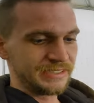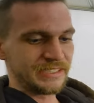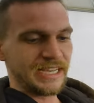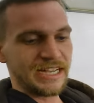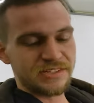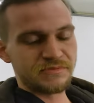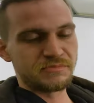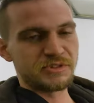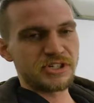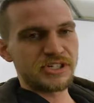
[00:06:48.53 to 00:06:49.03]

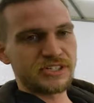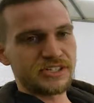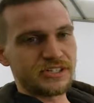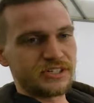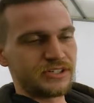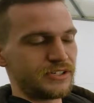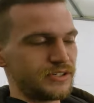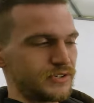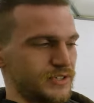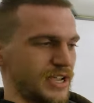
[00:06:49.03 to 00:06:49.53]
got some good
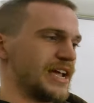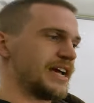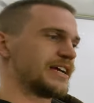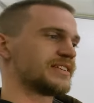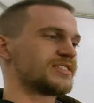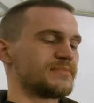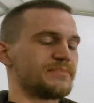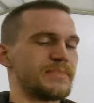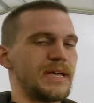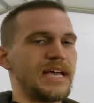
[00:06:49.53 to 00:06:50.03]
news
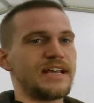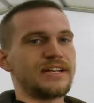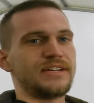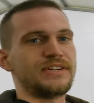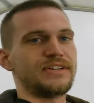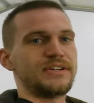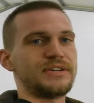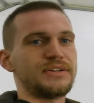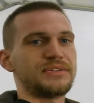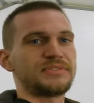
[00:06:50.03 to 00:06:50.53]
and some bad
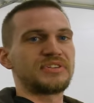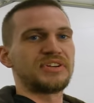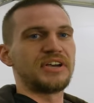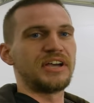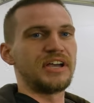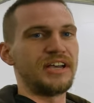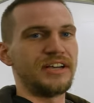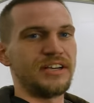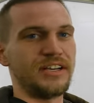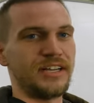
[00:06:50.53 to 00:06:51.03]
news
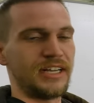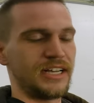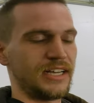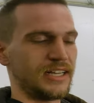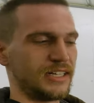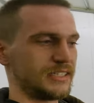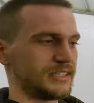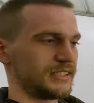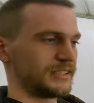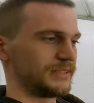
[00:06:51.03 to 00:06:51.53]

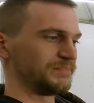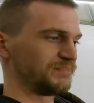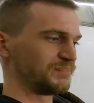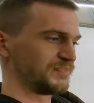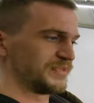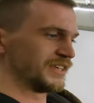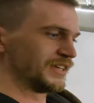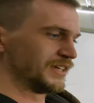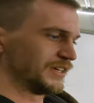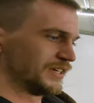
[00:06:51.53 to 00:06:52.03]
uh,
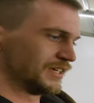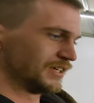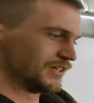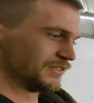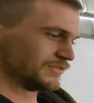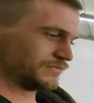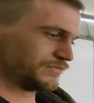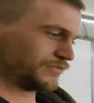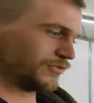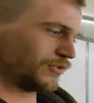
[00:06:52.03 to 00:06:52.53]

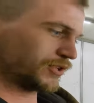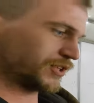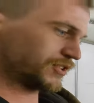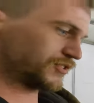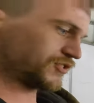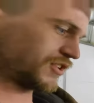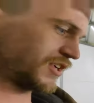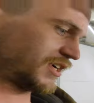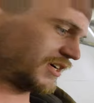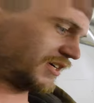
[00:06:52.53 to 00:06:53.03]
for the
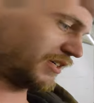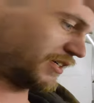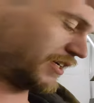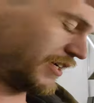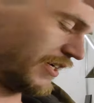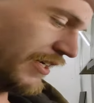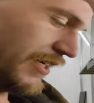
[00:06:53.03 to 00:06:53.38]
truck.